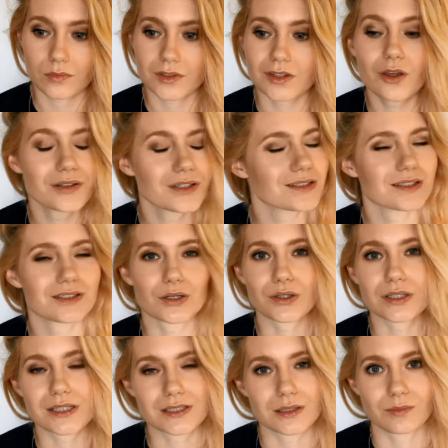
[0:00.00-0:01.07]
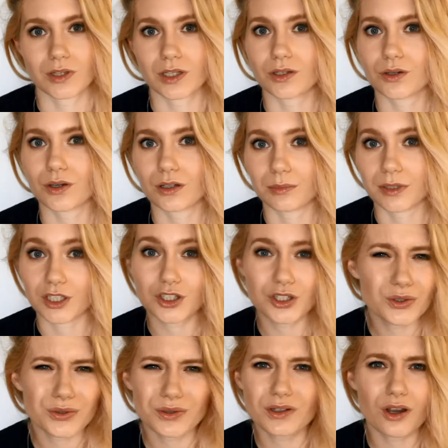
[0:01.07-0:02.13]
Not necessarily something you're going to be
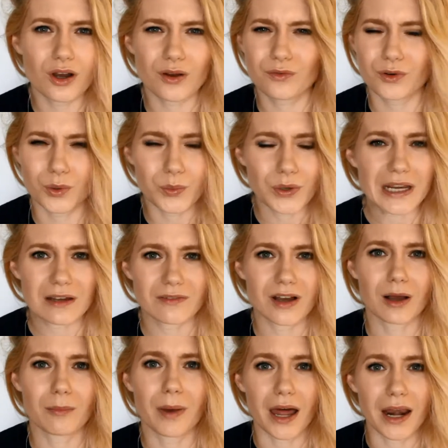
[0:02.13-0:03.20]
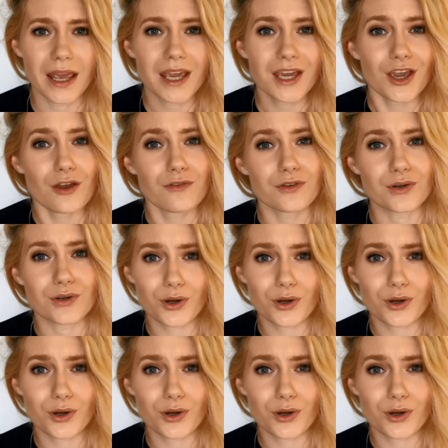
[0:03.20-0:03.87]
cured of or whatever, but if you